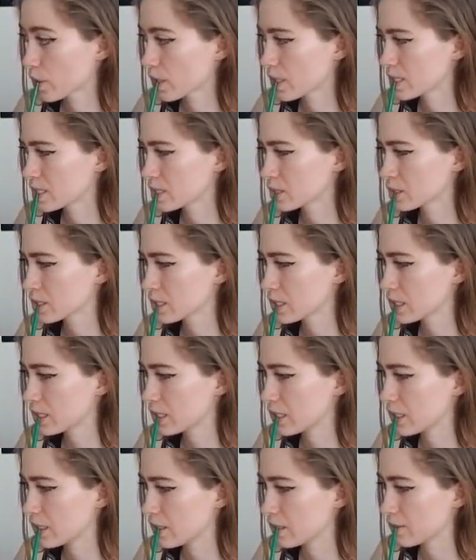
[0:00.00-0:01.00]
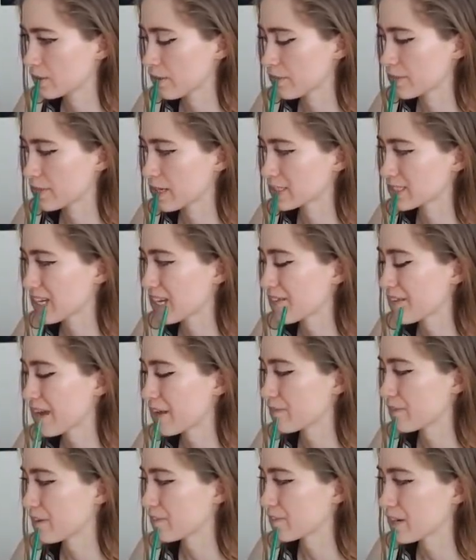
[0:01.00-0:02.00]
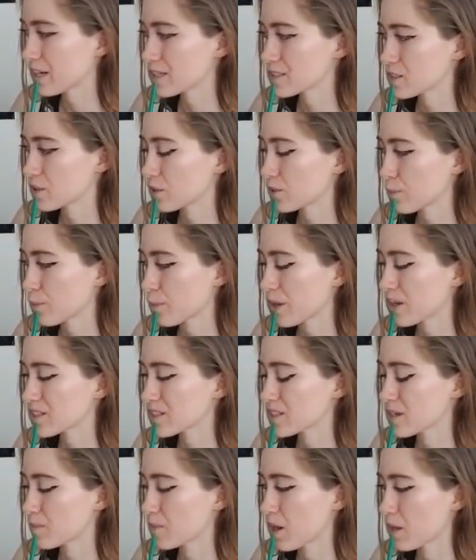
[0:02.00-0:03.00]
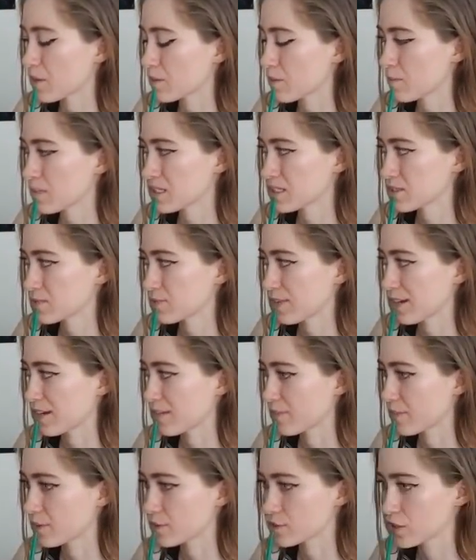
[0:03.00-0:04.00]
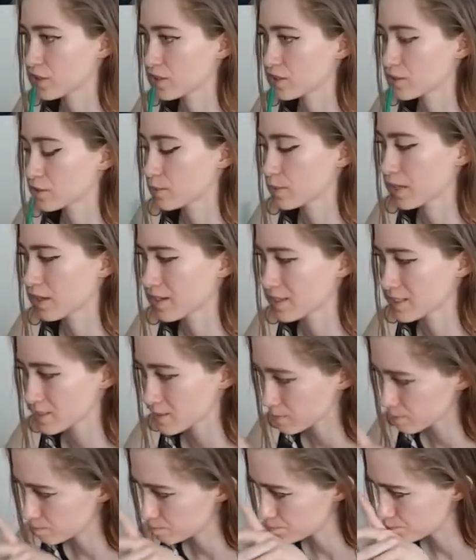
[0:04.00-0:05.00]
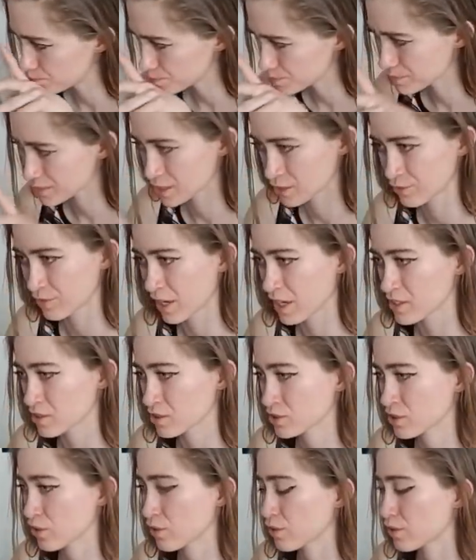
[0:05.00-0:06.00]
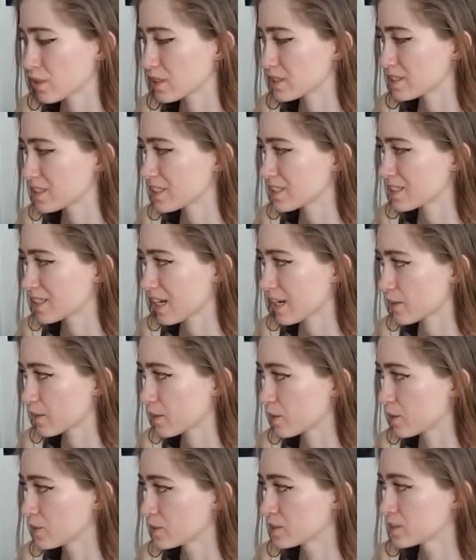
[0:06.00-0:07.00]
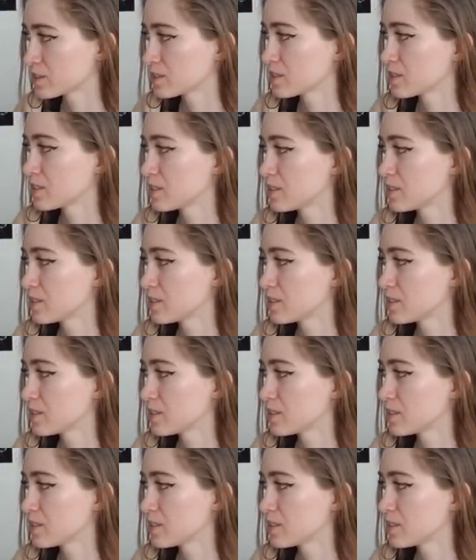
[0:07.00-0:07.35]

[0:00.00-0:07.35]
It looks like a Five Guys. I've had Five Guys. They're overpriced, I'm not the biggest fan of their shit, to be honest. Their fries are so greasy and kind of gross.